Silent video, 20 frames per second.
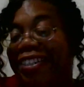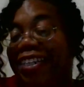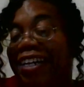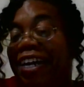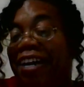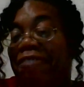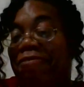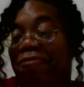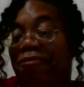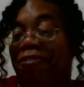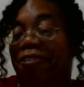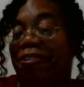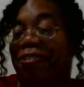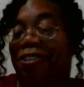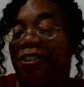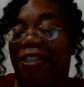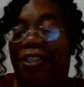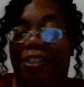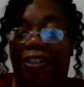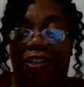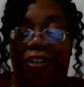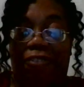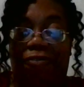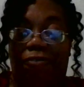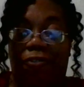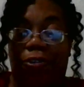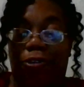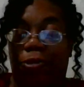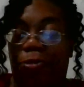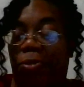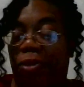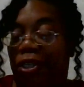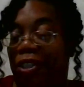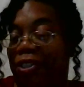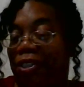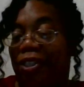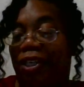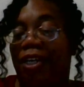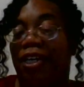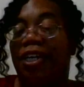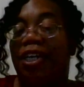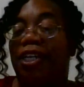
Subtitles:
died for our sins in the first place.